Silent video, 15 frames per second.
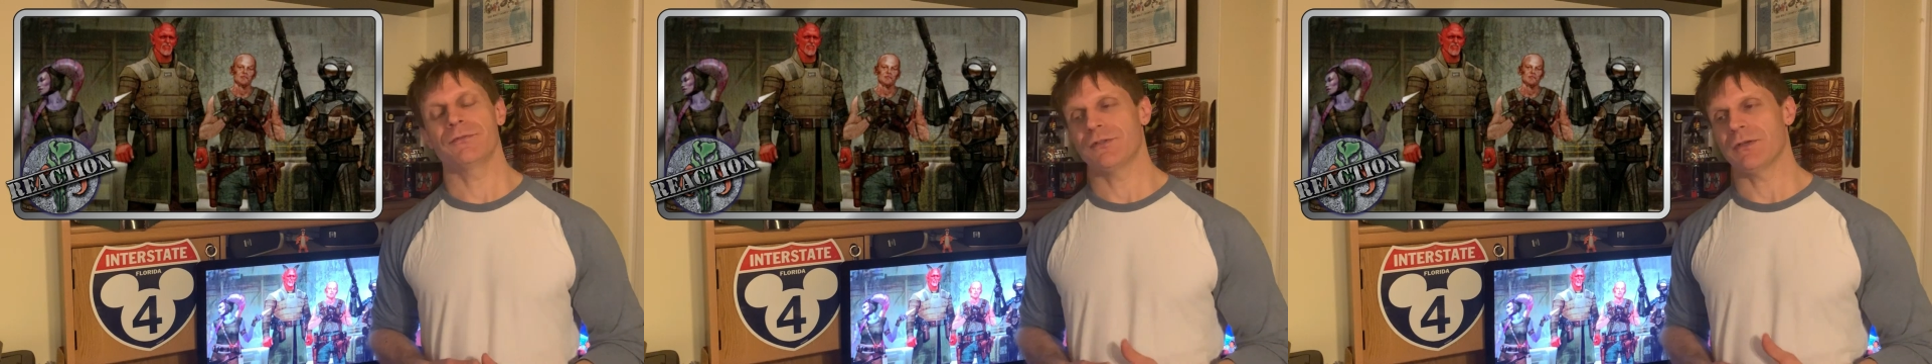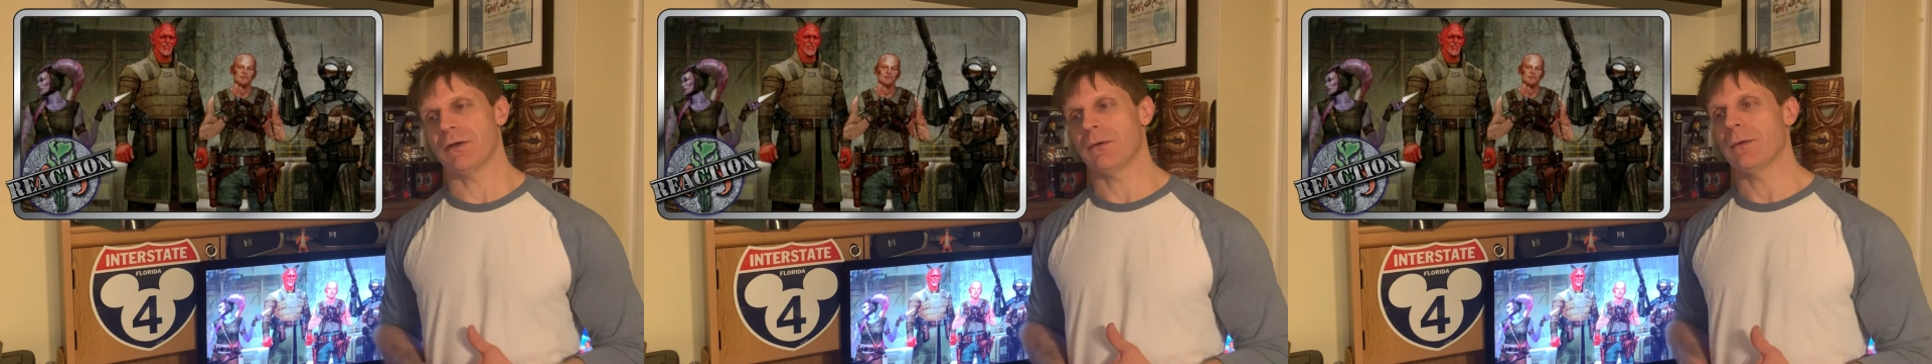
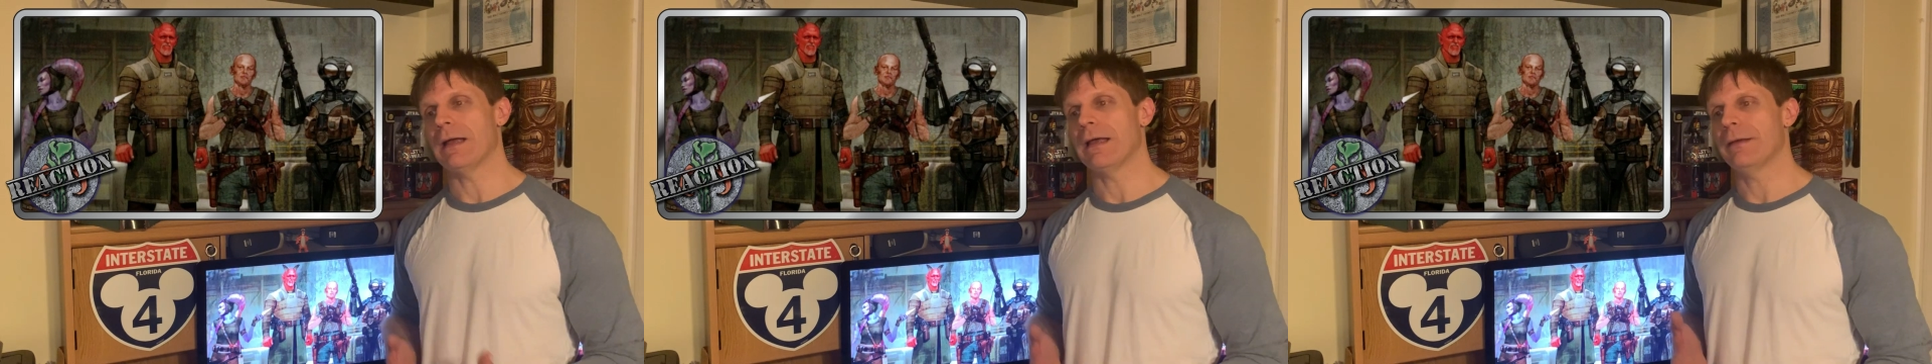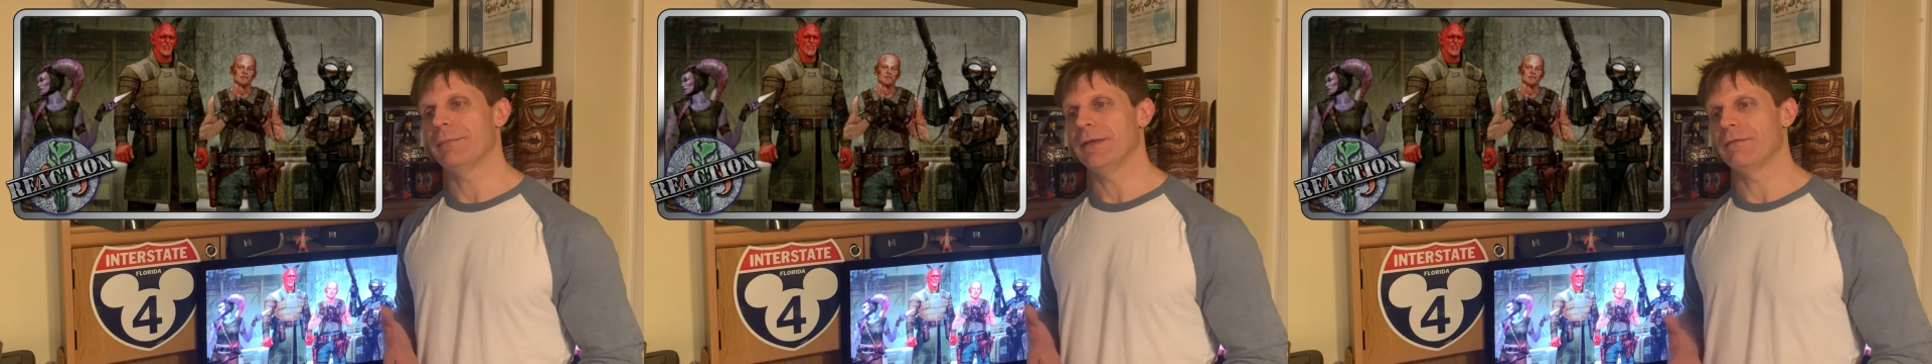So
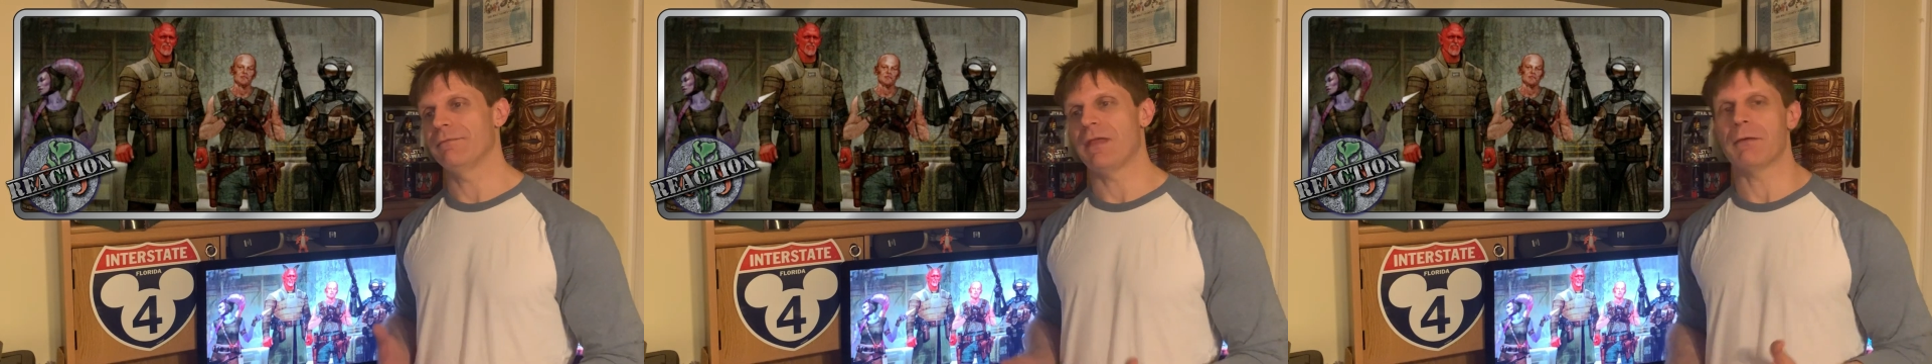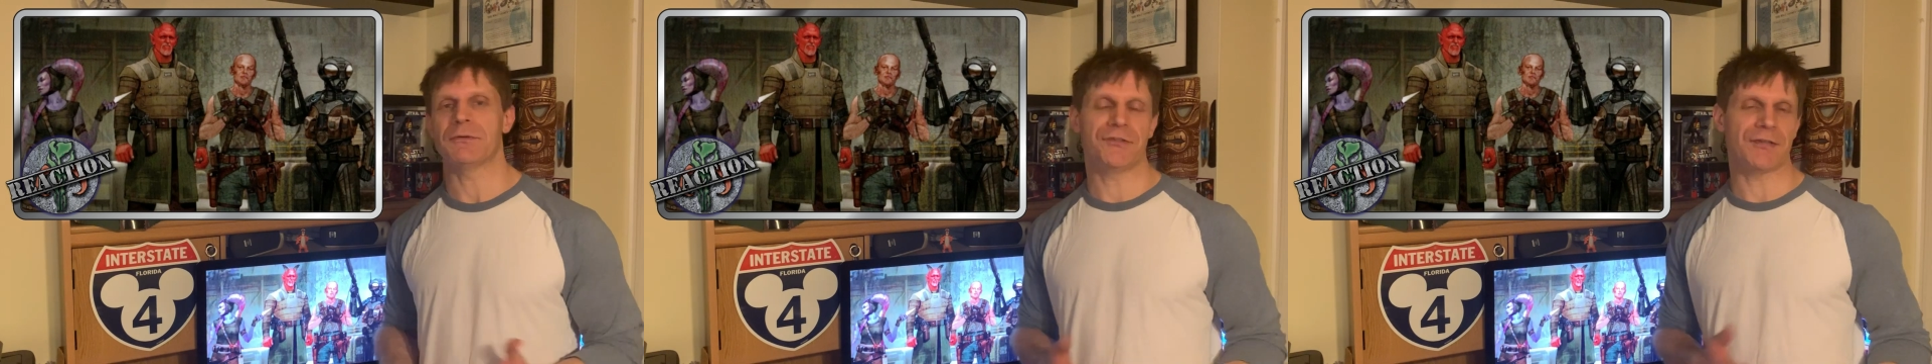I mean, if
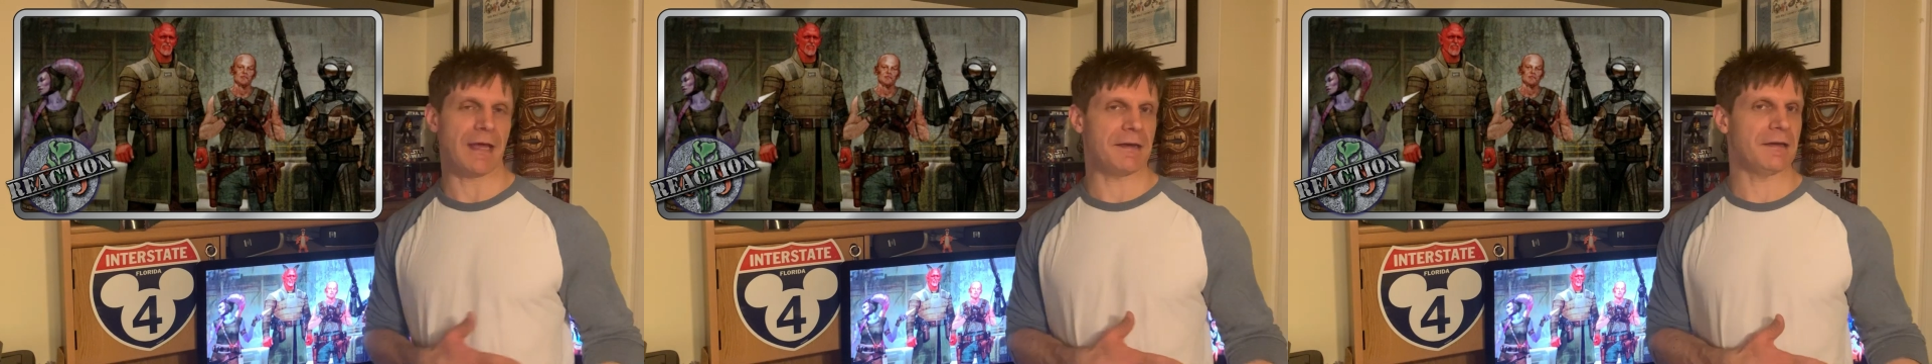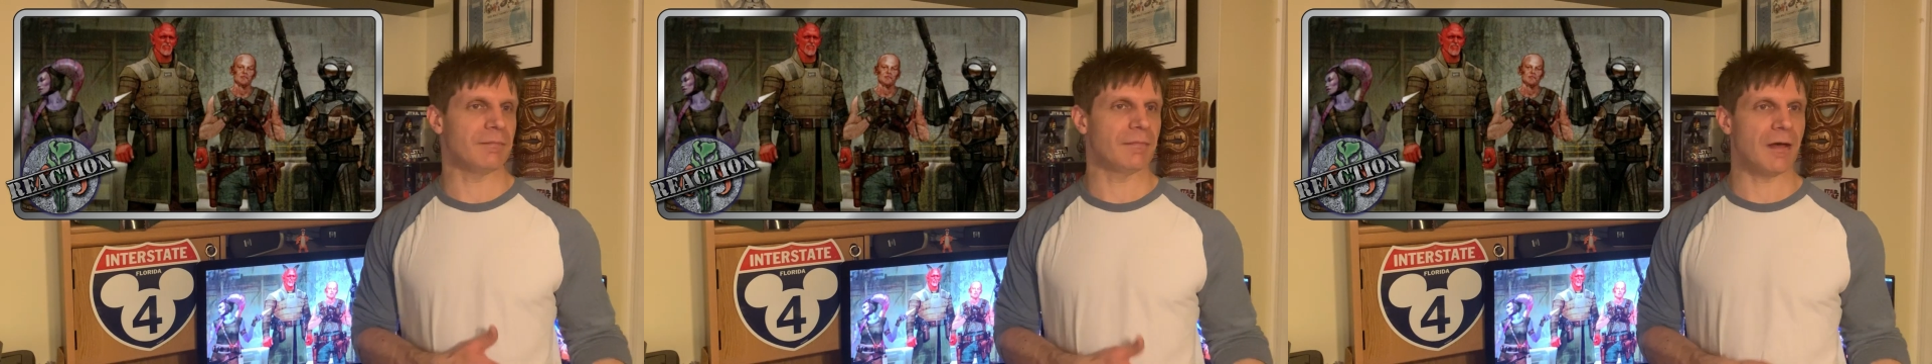they were
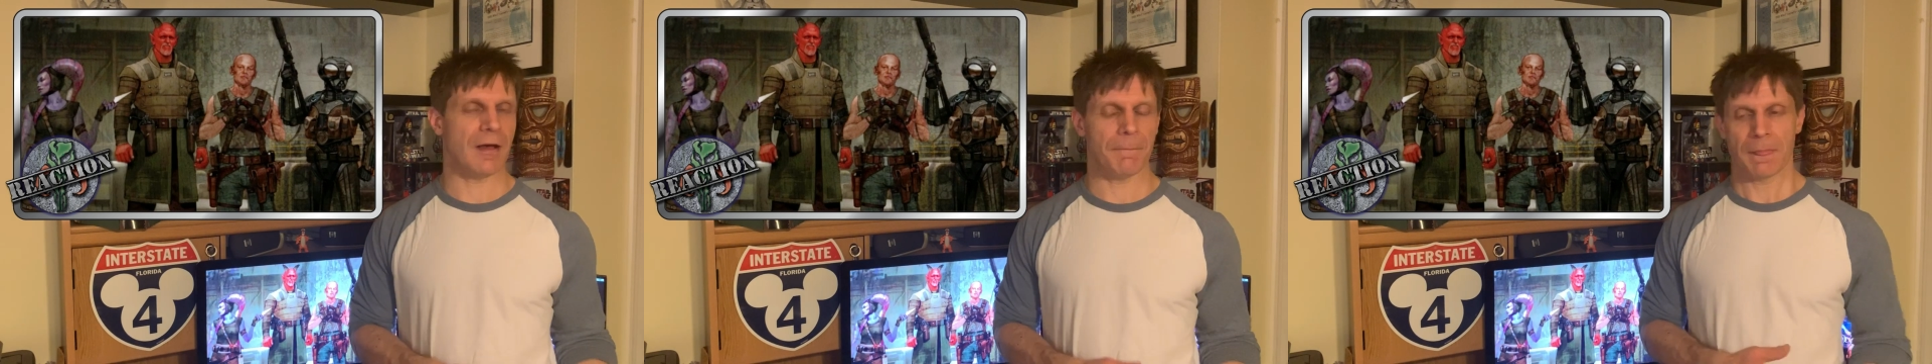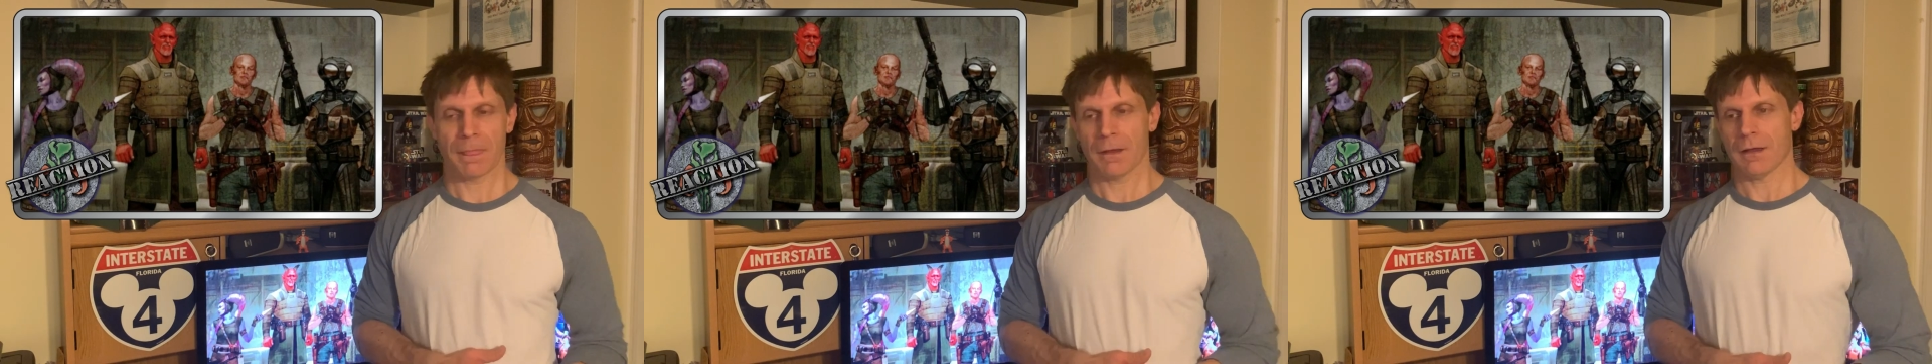setting them
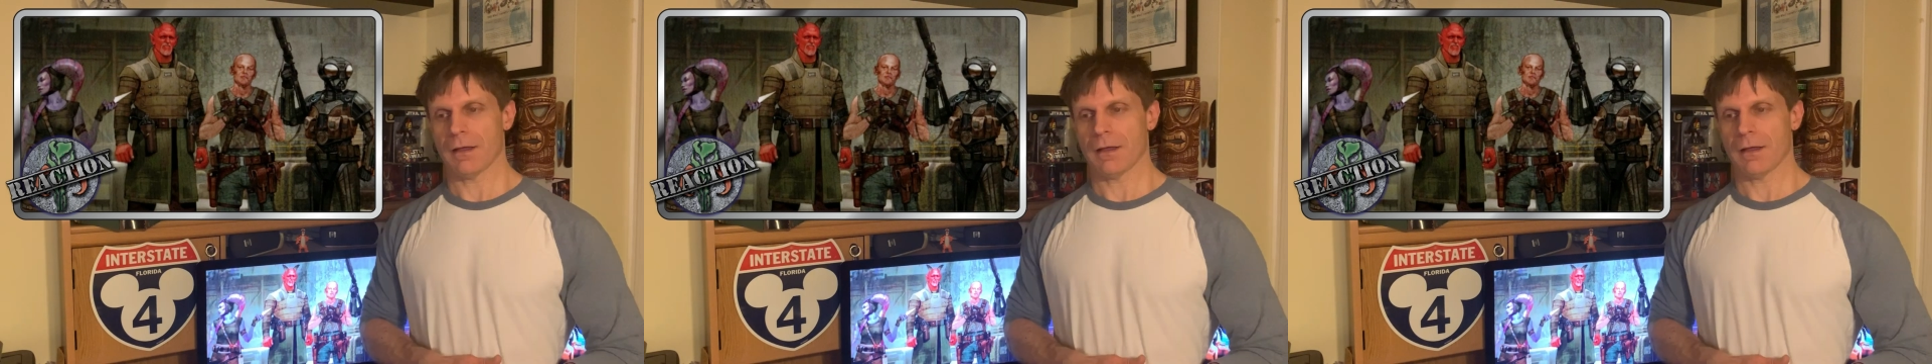up